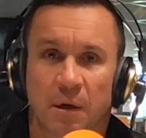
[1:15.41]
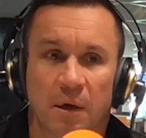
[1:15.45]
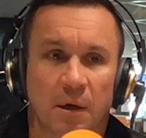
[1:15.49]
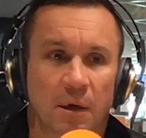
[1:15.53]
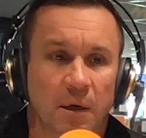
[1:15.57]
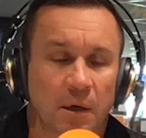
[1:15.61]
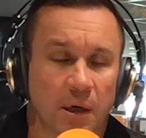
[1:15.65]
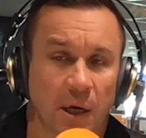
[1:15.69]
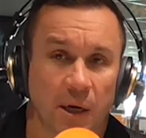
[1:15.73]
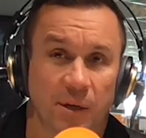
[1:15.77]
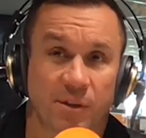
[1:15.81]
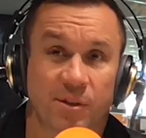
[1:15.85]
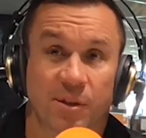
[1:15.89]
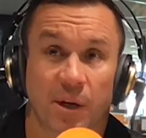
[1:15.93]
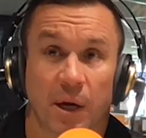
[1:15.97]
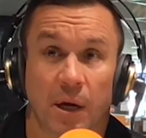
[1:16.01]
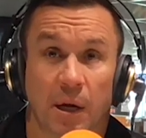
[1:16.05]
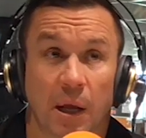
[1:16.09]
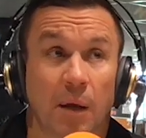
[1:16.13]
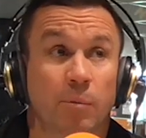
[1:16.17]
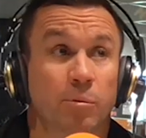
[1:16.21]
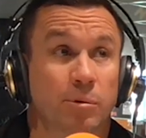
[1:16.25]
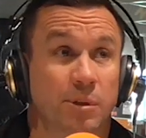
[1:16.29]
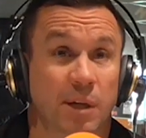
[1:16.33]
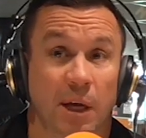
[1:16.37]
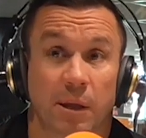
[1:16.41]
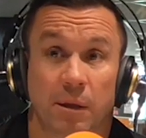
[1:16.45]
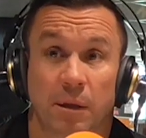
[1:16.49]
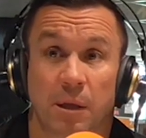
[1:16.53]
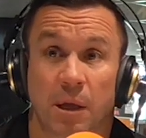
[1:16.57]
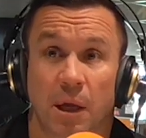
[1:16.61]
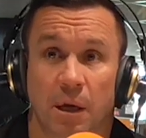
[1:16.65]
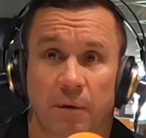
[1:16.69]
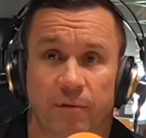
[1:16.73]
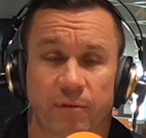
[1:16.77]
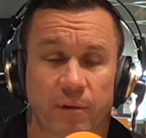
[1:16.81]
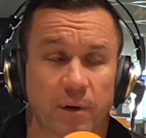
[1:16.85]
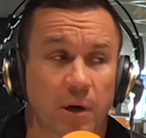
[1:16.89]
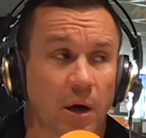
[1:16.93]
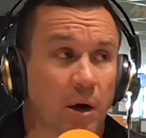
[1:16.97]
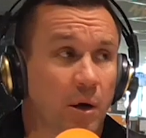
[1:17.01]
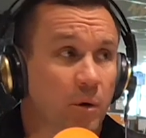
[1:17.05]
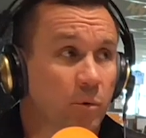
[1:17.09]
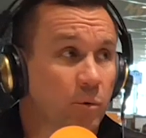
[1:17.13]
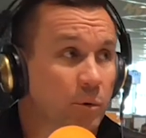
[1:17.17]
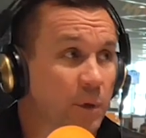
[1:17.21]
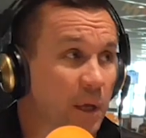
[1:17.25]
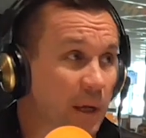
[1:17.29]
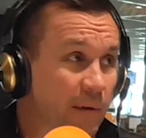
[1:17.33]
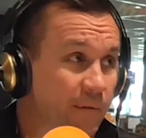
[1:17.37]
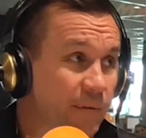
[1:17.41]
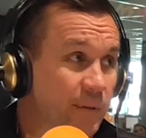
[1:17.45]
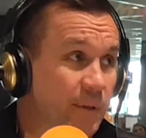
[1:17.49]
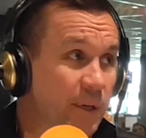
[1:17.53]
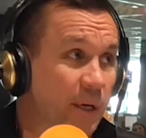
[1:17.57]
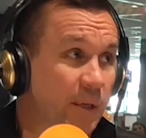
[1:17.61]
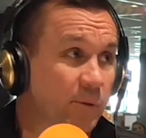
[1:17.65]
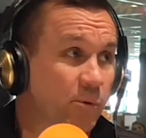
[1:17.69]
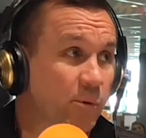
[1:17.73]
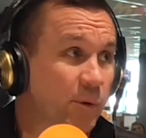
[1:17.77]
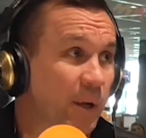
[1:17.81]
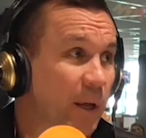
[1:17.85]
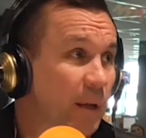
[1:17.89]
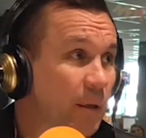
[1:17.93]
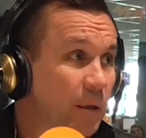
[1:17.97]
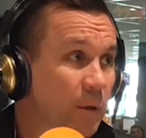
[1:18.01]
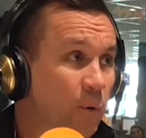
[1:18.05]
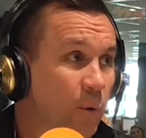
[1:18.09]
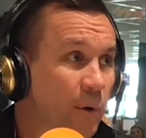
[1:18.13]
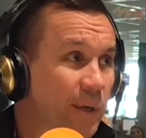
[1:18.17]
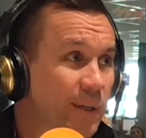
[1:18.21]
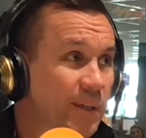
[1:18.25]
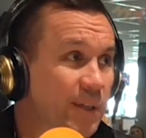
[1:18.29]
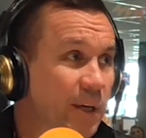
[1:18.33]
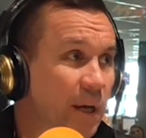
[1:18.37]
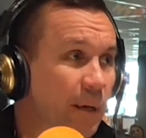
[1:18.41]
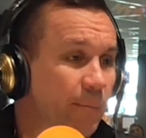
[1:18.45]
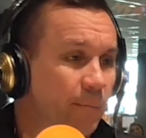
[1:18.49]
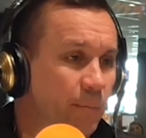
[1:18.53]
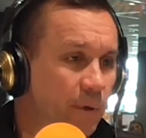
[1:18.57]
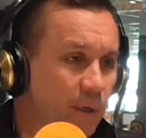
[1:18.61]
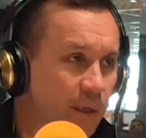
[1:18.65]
and saying, hey, we'll take the kick for goal or kick for touch, we'll take the quick tap.